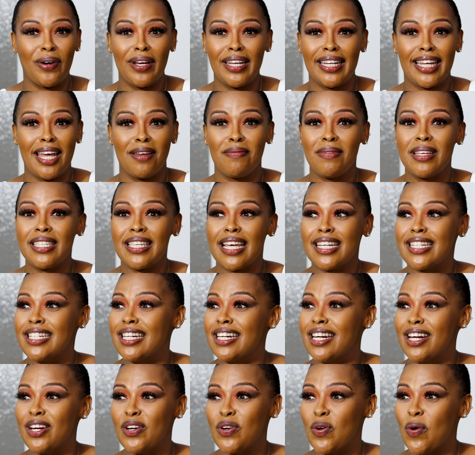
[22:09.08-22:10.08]
it can be such an
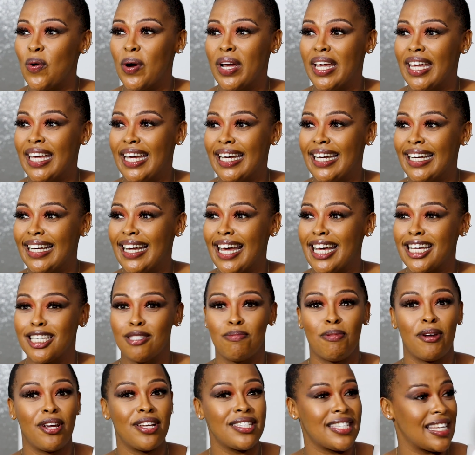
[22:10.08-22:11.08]
annoying
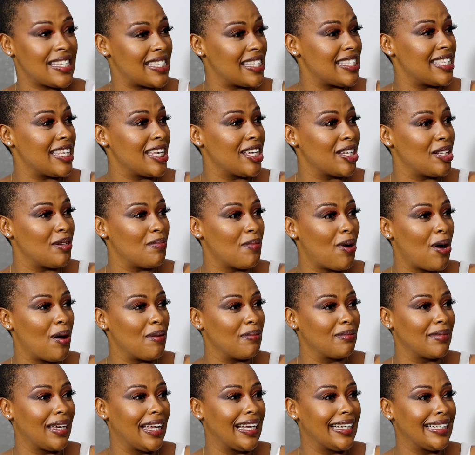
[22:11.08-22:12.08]
experience as a single
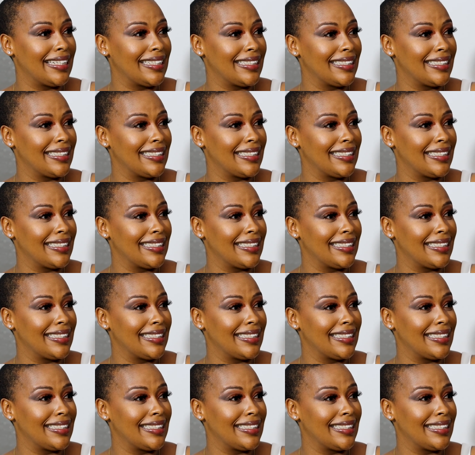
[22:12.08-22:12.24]
mom. Like,